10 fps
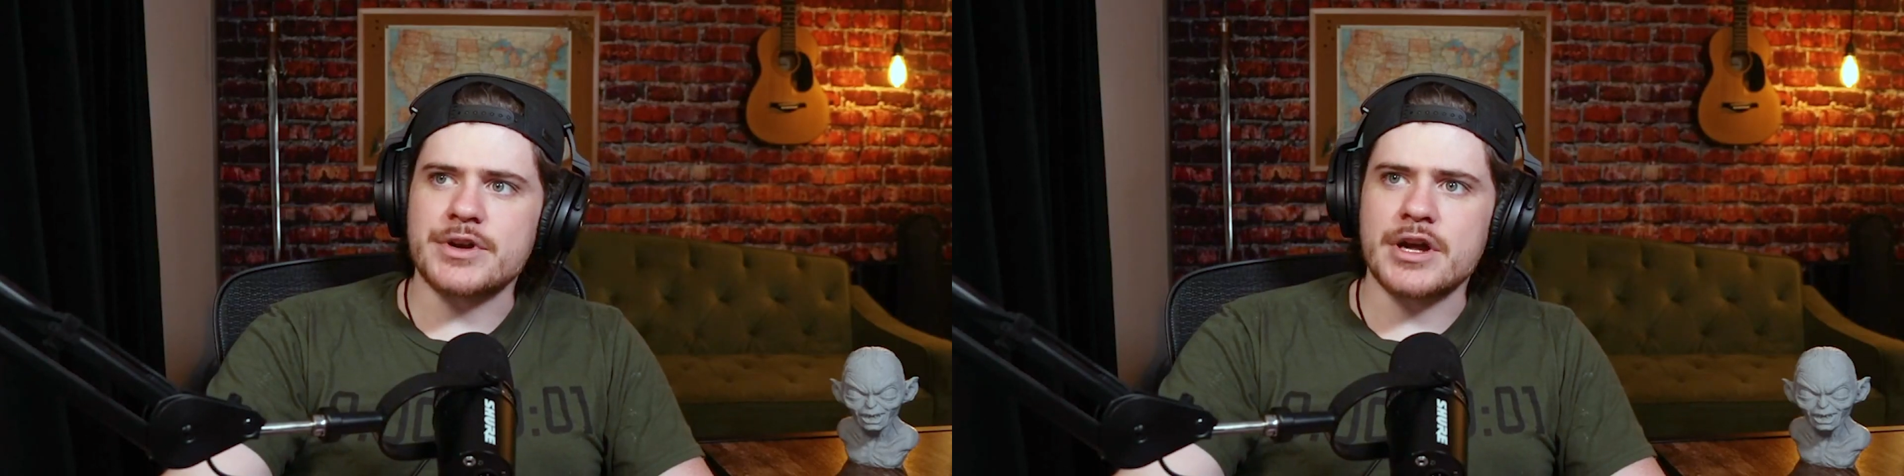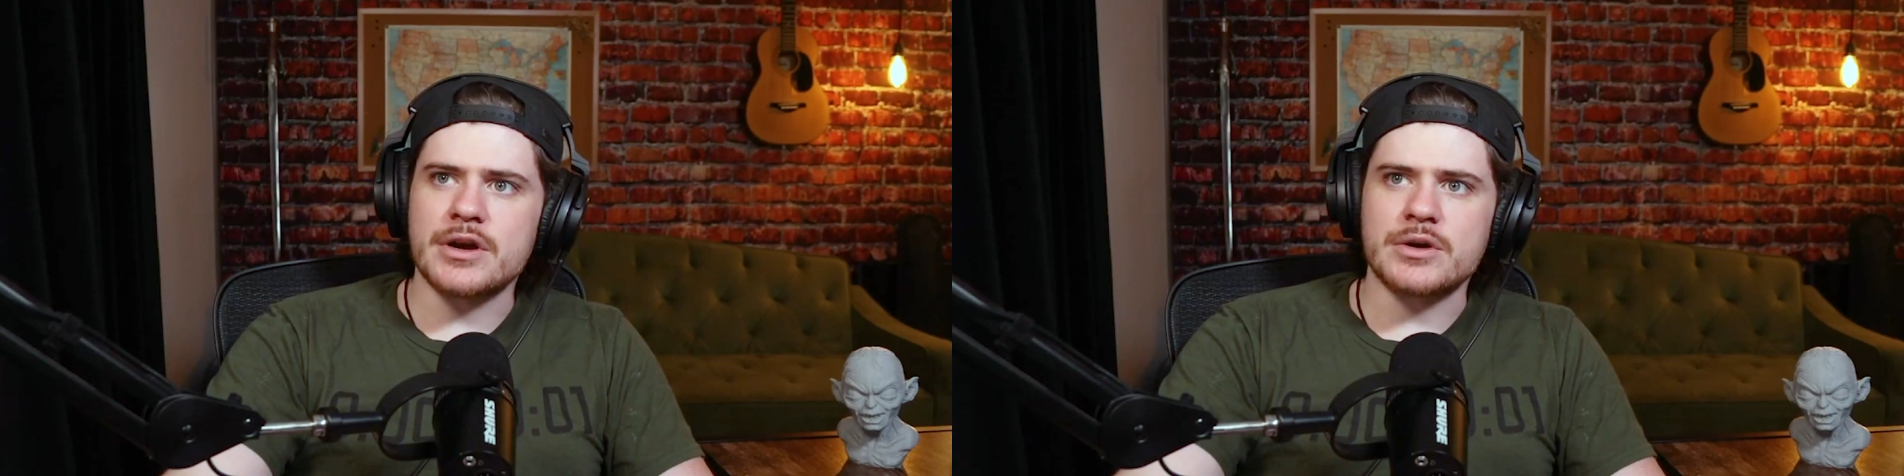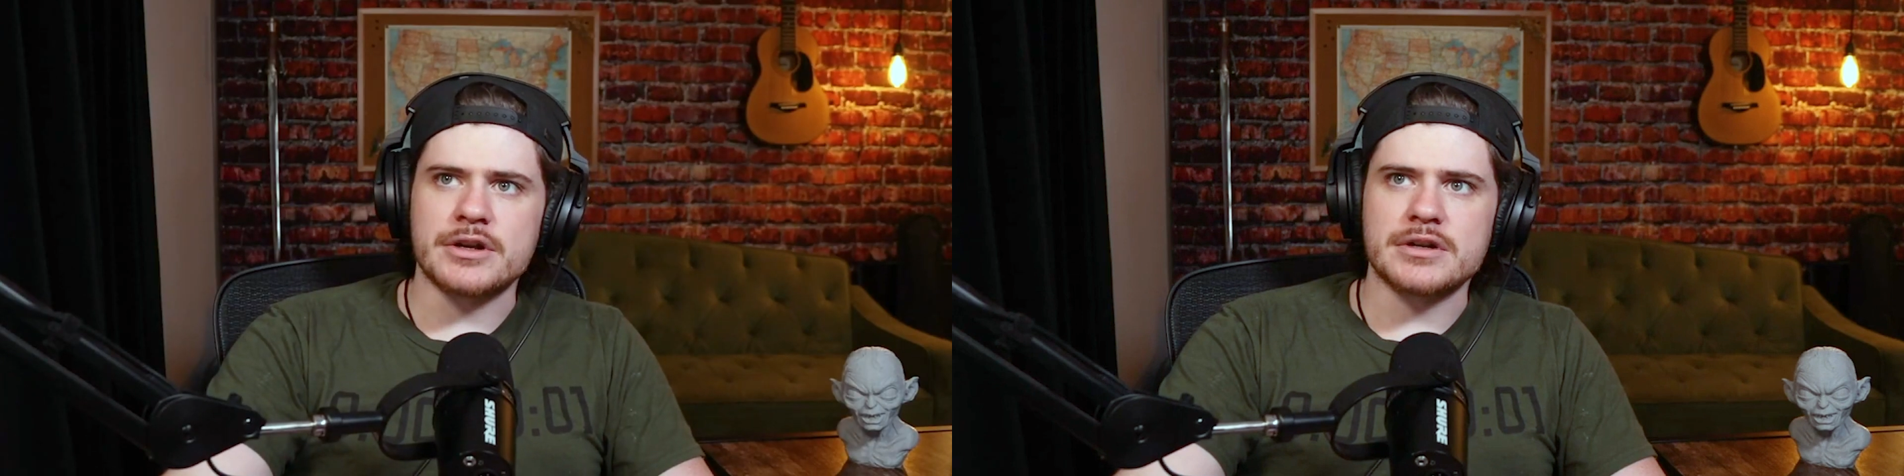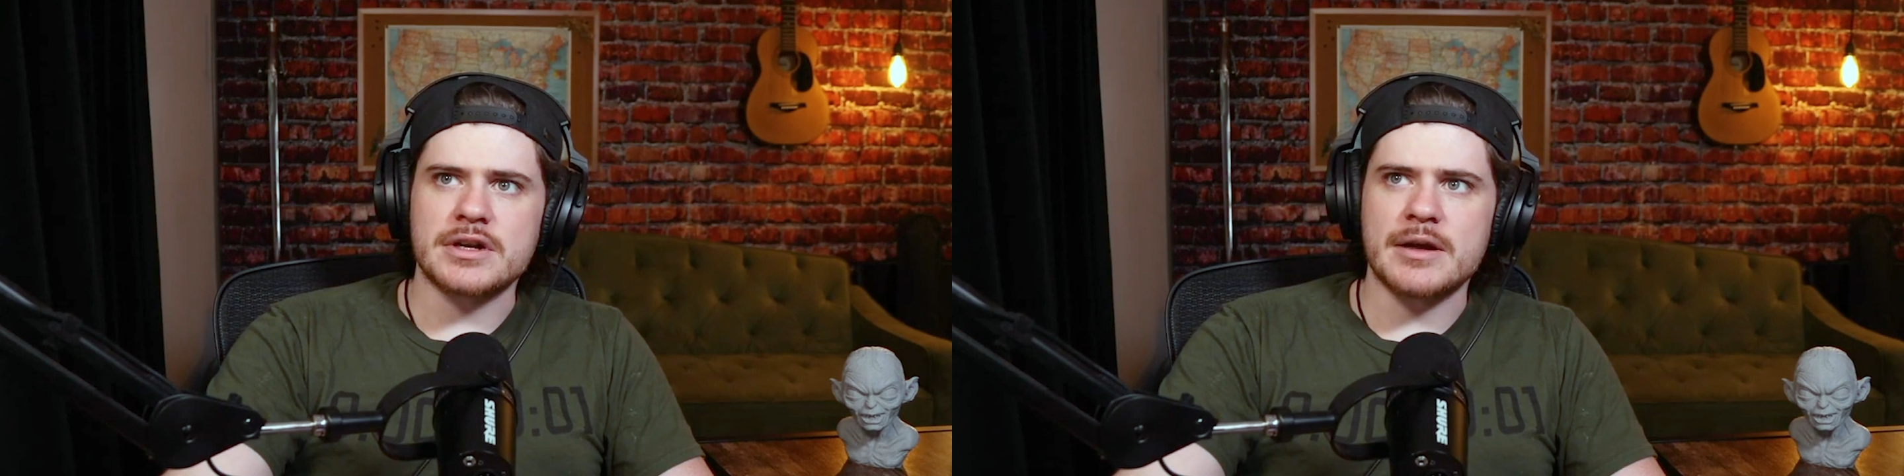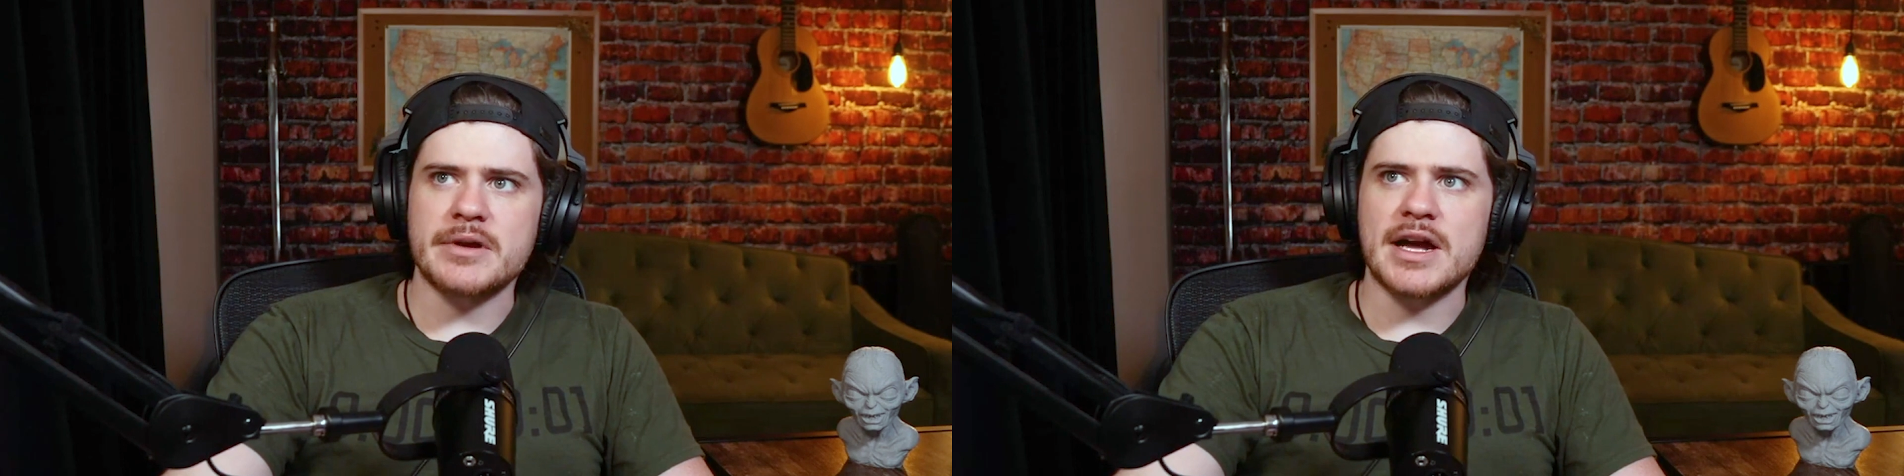know her.
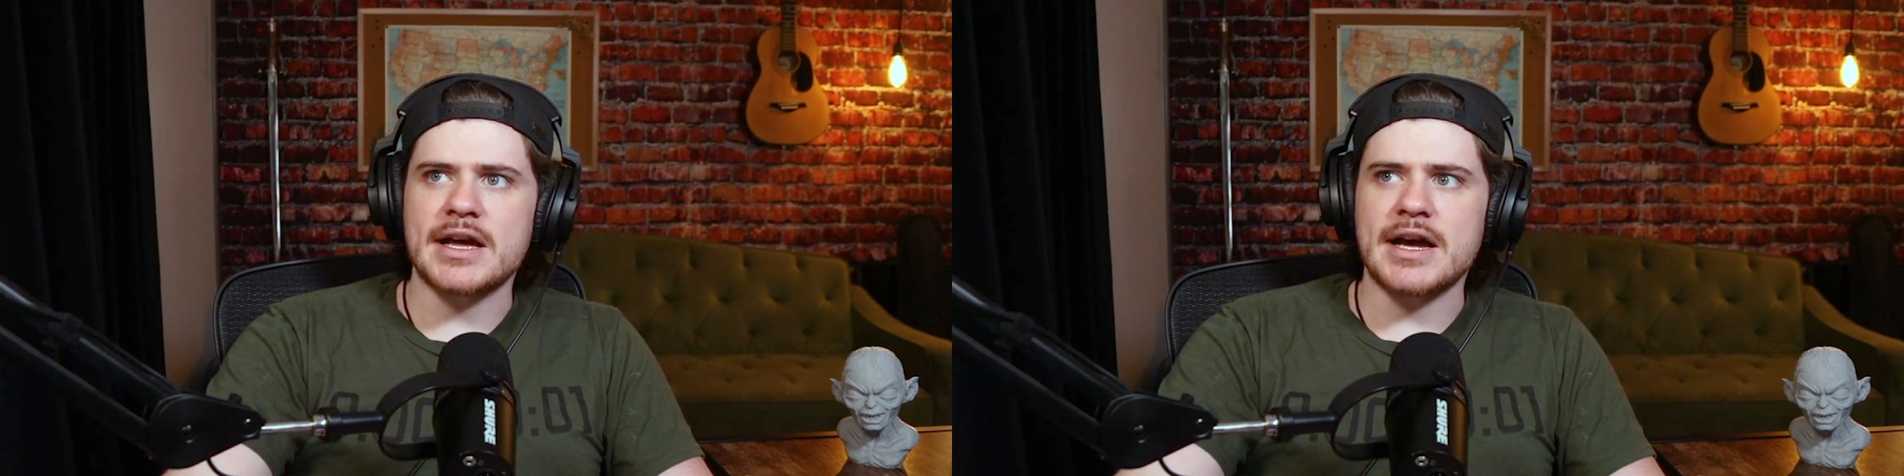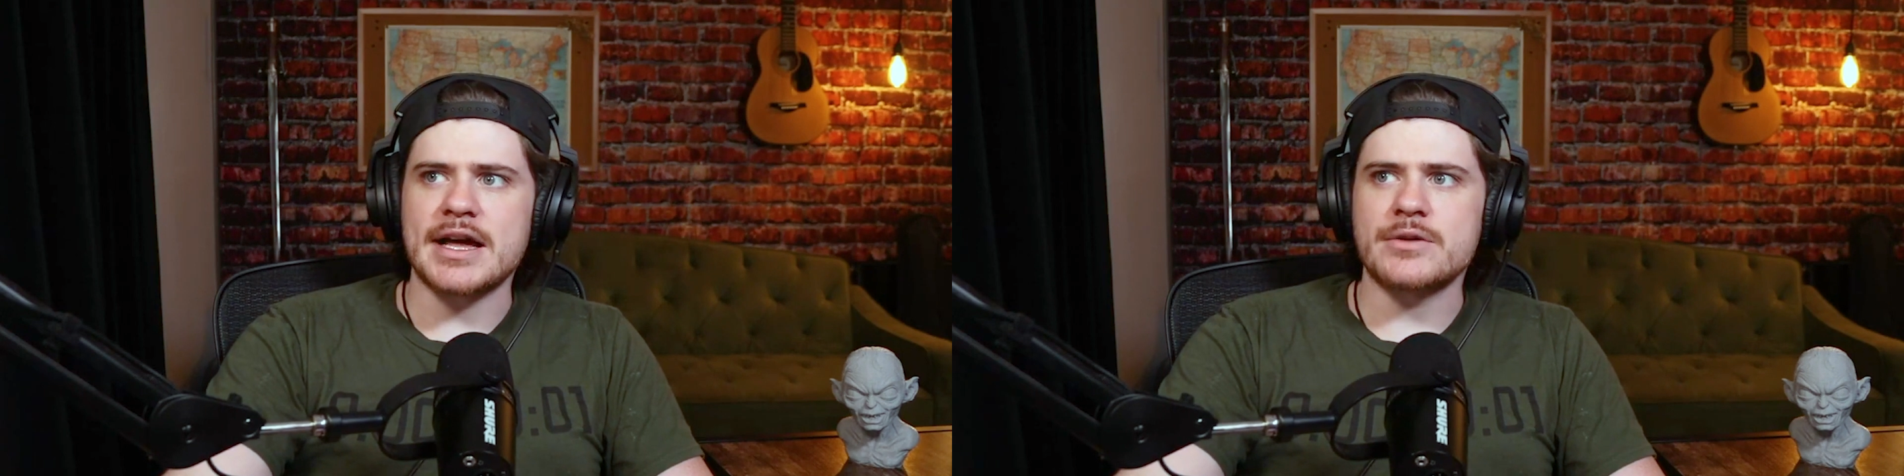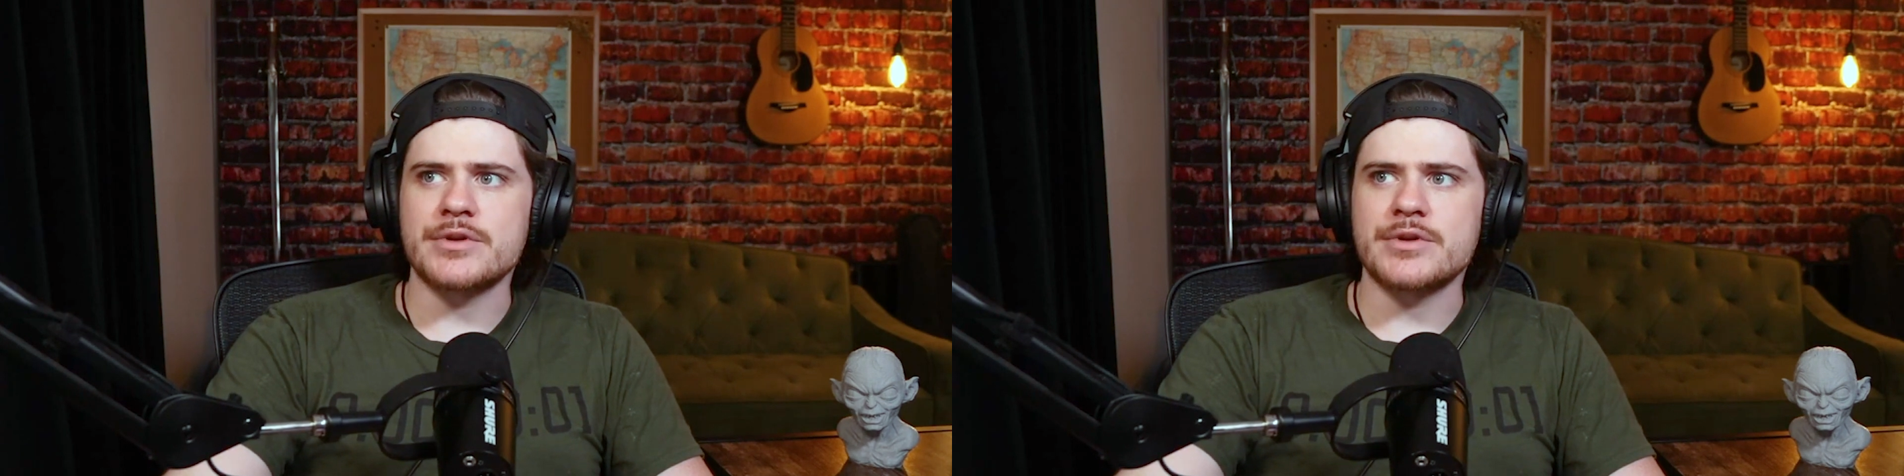I mean, I don't